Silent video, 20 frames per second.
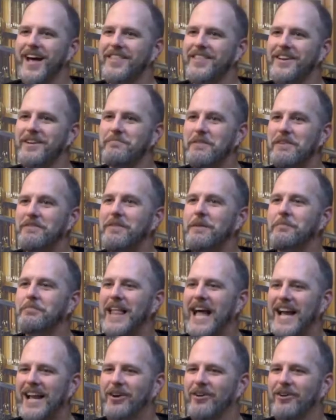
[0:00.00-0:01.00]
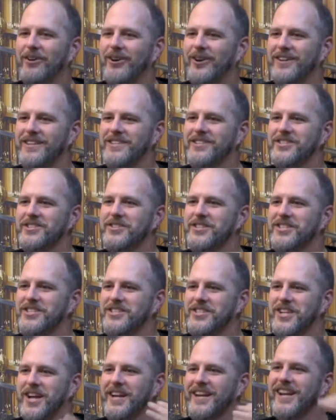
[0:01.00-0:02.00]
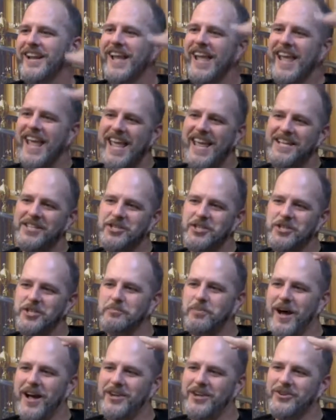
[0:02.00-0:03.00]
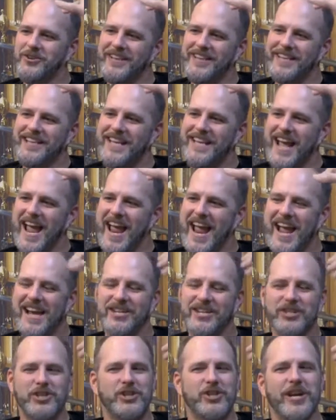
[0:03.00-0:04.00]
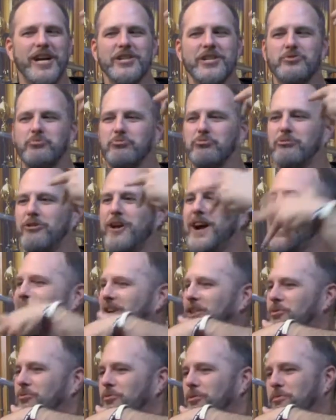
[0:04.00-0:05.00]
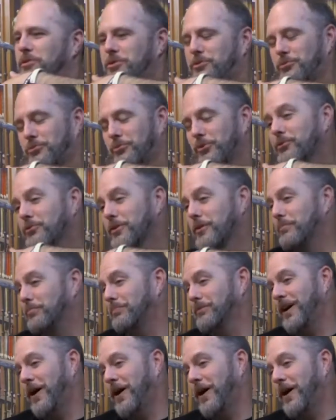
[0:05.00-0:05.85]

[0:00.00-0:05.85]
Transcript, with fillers: they, even the blackout curtains, the sun hits a spot during the day and just shines right into the room through the